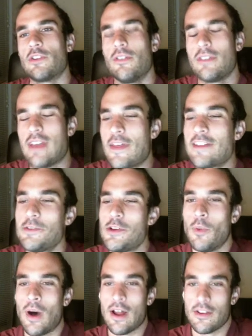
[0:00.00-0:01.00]
Yeah, that's what you
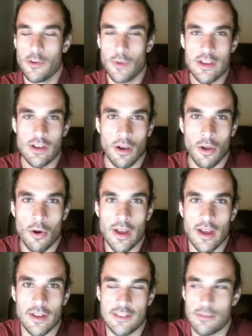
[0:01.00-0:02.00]
want. You want your
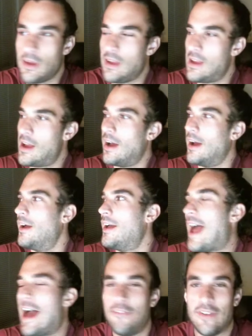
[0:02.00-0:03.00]
lawyer to be
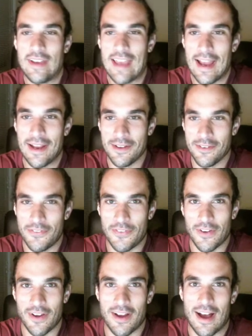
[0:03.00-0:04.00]
advocating
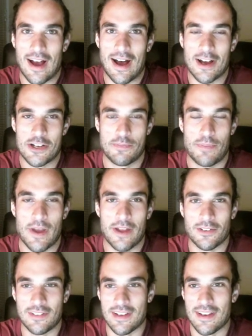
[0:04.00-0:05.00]
for a harsh
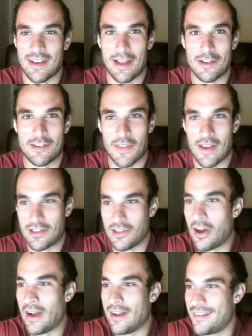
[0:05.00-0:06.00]
penalty against their
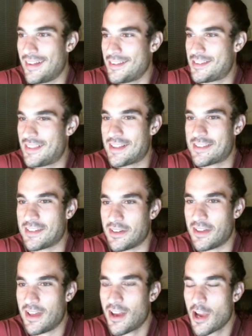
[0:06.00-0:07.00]
client. That's a...
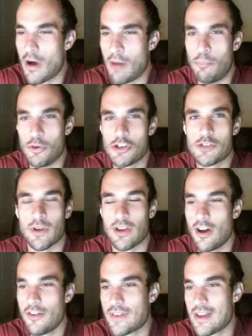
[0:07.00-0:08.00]
Come on,
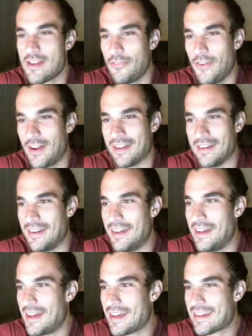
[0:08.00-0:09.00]
Bushmakov, get your fucking...
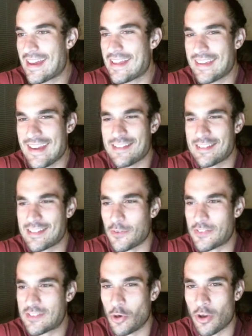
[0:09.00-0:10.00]
Get
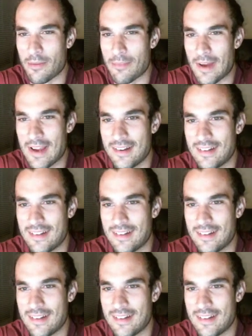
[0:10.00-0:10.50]
yourself sorted, mate.